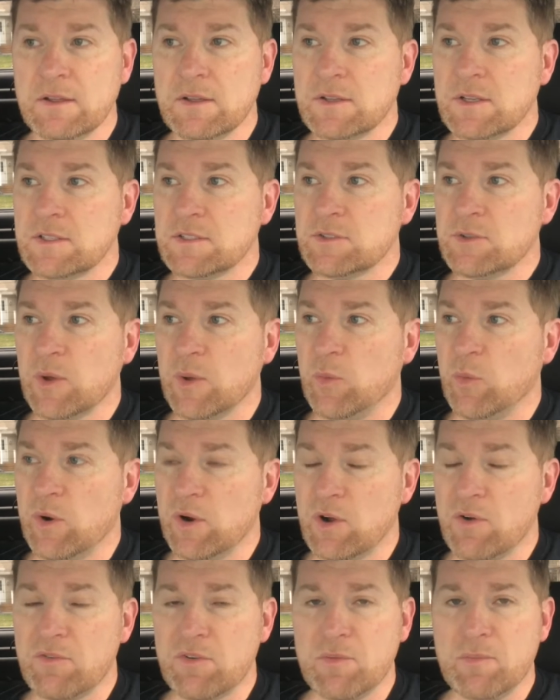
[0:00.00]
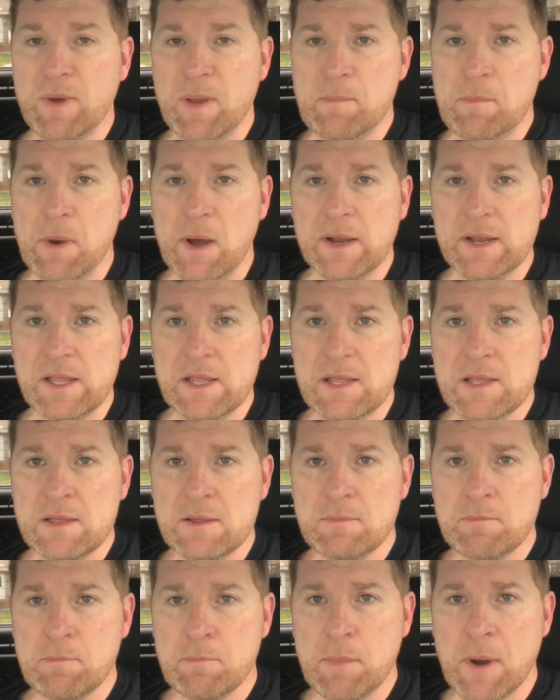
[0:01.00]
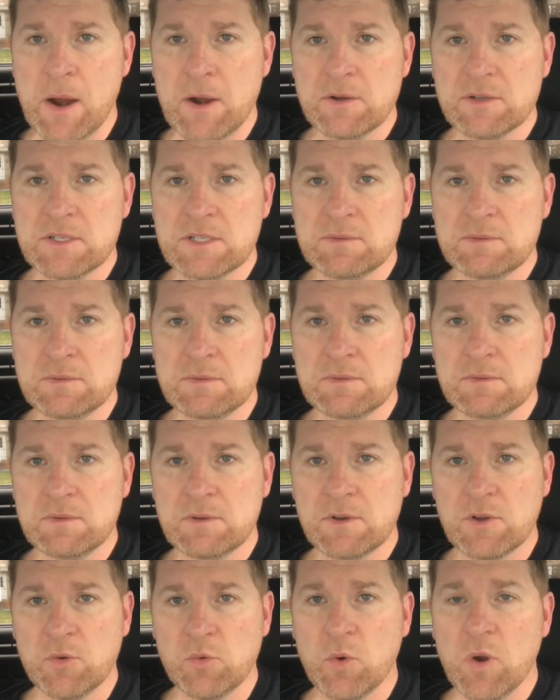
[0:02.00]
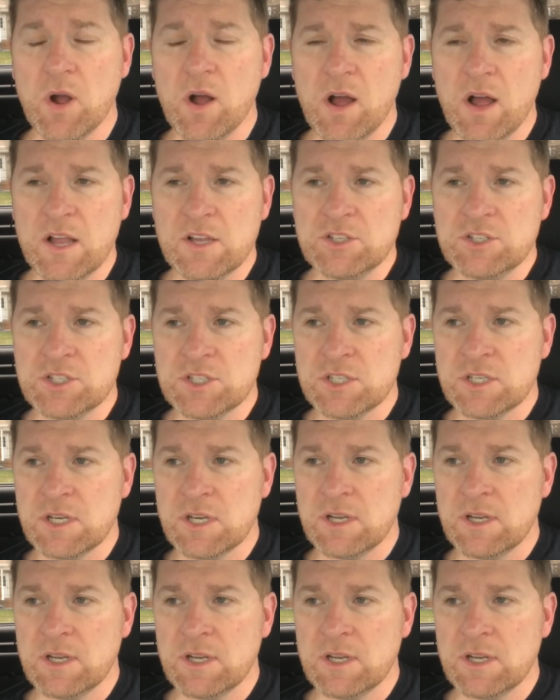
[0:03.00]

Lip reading: So I went over to my buddy Bart's garage